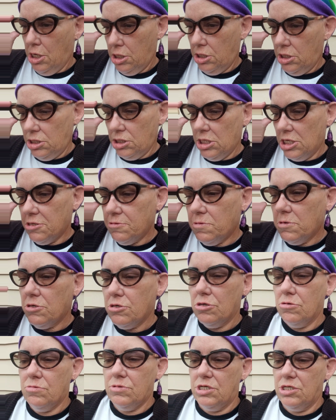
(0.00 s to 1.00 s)
He's out there
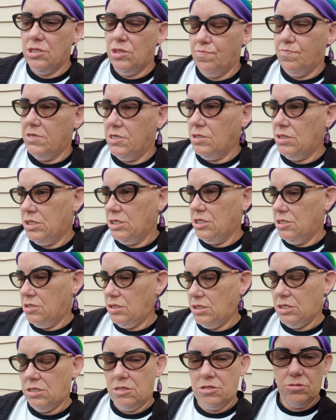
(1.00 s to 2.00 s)
doing his
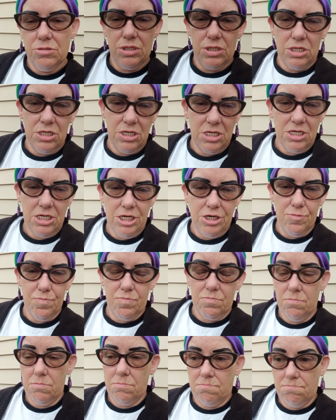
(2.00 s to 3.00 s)
business, and all of a sudden I hear
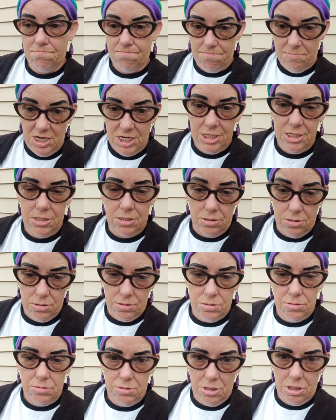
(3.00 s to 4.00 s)
my
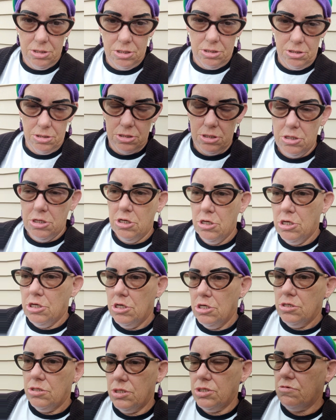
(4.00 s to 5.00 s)
dog
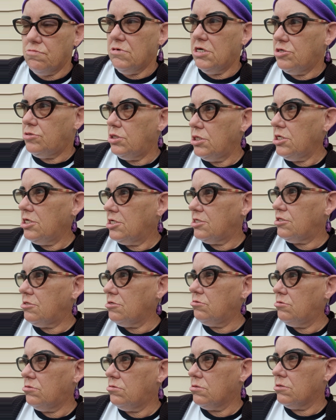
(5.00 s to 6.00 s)
scratching at the
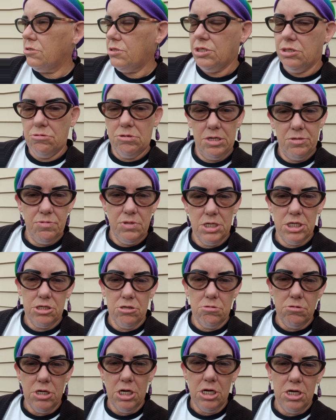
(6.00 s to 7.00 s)
door. So I was
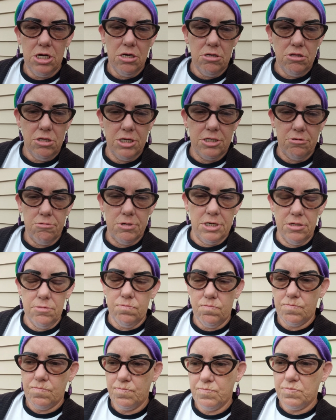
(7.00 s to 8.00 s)
like, okay, I'll let her
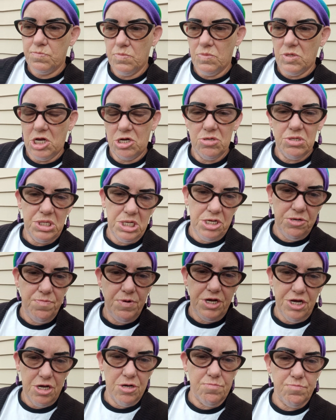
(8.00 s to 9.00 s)
in. See if
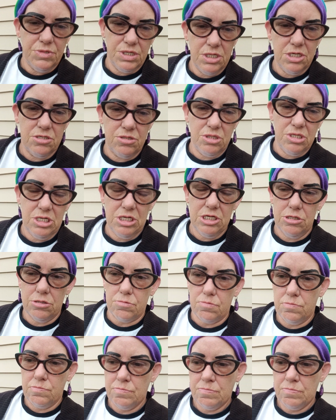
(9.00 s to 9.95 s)
he comes in, too.